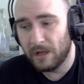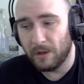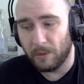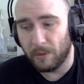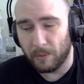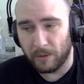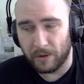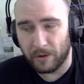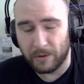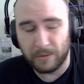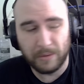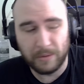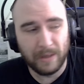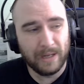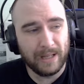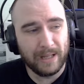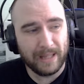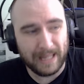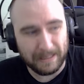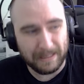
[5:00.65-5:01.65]
Although,
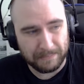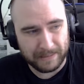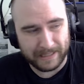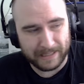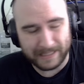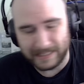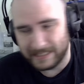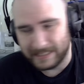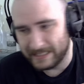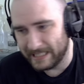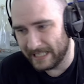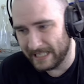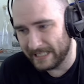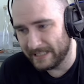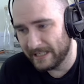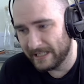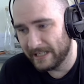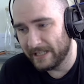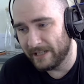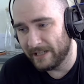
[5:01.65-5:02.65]
that being
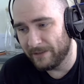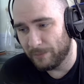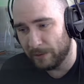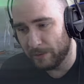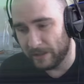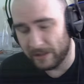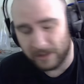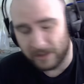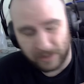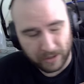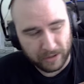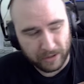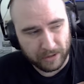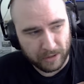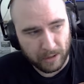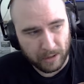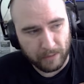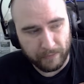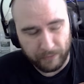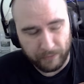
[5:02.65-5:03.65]
said, if we're gonna
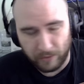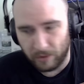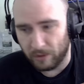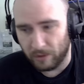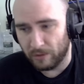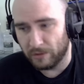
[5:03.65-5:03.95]
go full on